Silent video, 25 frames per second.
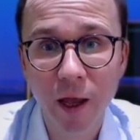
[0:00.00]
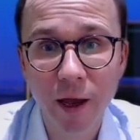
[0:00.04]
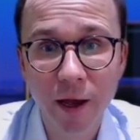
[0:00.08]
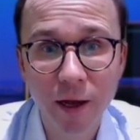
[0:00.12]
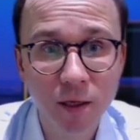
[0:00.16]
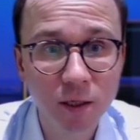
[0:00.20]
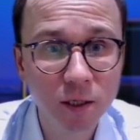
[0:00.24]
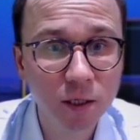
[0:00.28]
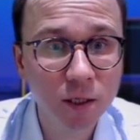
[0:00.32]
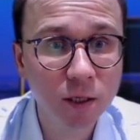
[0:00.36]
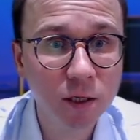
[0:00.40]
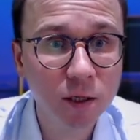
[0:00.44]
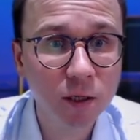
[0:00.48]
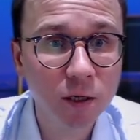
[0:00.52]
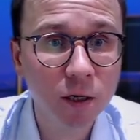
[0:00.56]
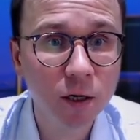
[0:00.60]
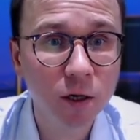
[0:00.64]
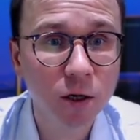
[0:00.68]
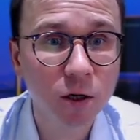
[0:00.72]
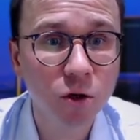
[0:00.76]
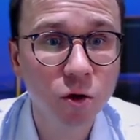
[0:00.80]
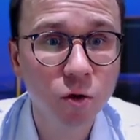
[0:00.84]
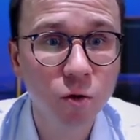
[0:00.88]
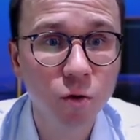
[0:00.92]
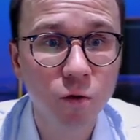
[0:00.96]
and
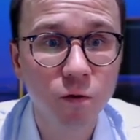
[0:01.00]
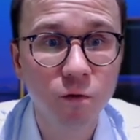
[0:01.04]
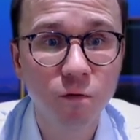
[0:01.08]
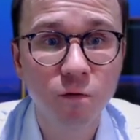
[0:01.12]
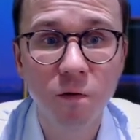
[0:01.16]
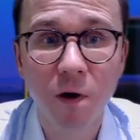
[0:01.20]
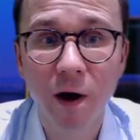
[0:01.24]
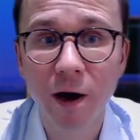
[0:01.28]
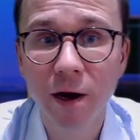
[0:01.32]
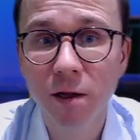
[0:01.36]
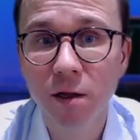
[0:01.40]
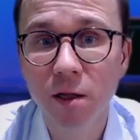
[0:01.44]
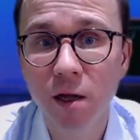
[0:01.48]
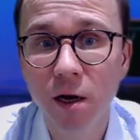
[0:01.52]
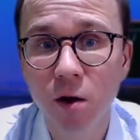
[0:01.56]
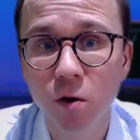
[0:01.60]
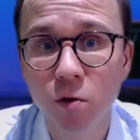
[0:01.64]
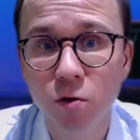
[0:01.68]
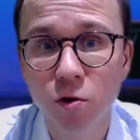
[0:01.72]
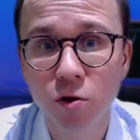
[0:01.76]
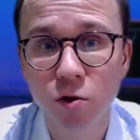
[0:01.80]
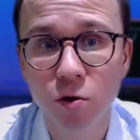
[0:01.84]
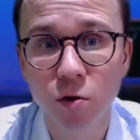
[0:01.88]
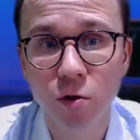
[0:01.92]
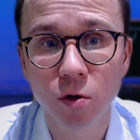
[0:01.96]
here you find
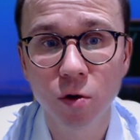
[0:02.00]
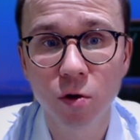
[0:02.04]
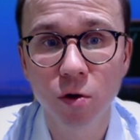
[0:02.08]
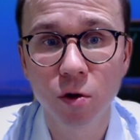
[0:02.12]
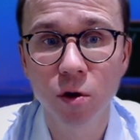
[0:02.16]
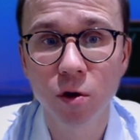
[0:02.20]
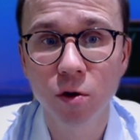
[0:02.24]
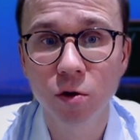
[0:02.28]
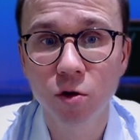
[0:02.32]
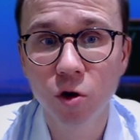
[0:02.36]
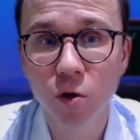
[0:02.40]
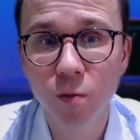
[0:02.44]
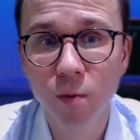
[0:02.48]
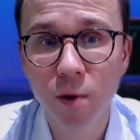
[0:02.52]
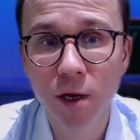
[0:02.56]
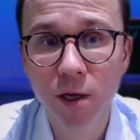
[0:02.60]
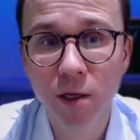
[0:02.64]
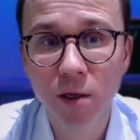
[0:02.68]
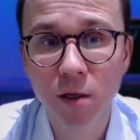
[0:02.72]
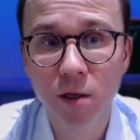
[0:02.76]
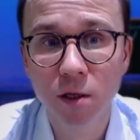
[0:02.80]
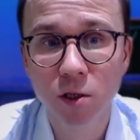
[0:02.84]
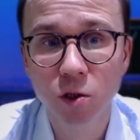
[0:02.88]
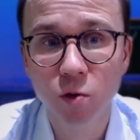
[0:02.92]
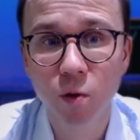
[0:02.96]
out your
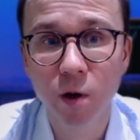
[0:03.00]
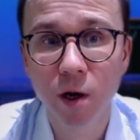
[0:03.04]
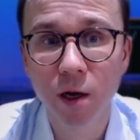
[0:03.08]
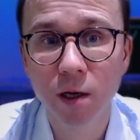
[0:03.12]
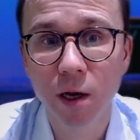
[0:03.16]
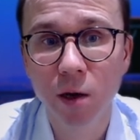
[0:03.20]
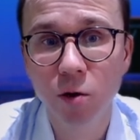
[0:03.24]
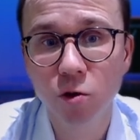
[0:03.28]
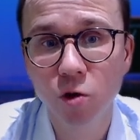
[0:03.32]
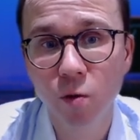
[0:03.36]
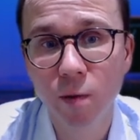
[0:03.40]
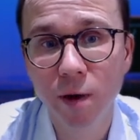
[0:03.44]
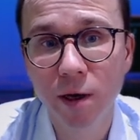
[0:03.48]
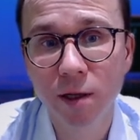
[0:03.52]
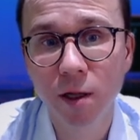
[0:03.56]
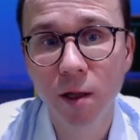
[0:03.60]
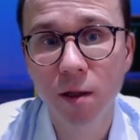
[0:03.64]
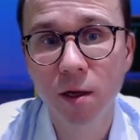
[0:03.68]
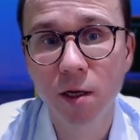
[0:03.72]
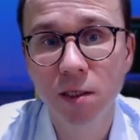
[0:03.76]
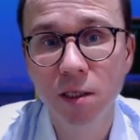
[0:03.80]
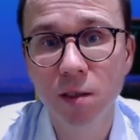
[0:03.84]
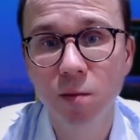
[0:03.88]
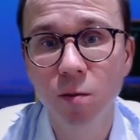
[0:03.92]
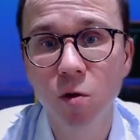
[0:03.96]
Droplet, this one, Automate
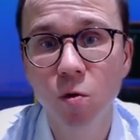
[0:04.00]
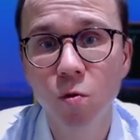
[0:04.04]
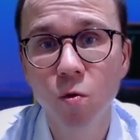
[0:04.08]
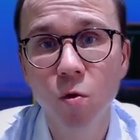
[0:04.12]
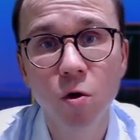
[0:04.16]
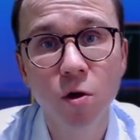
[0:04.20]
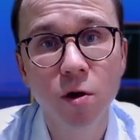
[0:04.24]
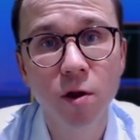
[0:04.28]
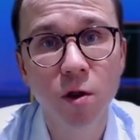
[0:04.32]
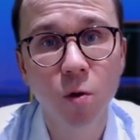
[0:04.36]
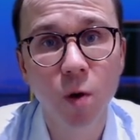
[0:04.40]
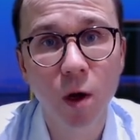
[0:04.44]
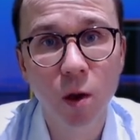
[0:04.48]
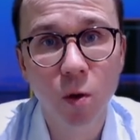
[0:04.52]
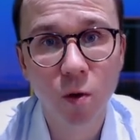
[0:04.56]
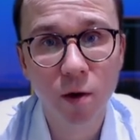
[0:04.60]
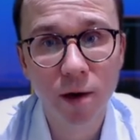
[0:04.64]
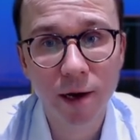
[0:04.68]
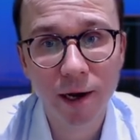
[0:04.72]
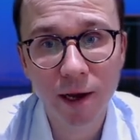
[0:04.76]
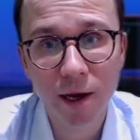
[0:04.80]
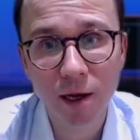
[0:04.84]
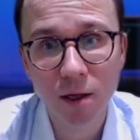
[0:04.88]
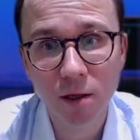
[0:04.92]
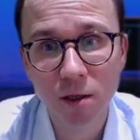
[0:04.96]
Unreasonable Work, the one we
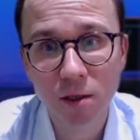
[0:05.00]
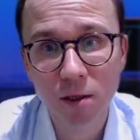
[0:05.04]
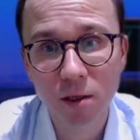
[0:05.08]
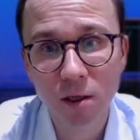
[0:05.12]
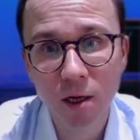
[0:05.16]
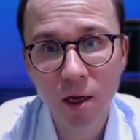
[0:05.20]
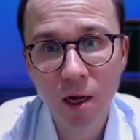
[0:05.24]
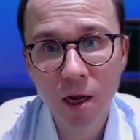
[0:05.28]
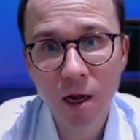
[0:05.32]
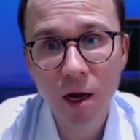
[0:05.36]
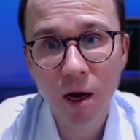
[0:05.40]
created.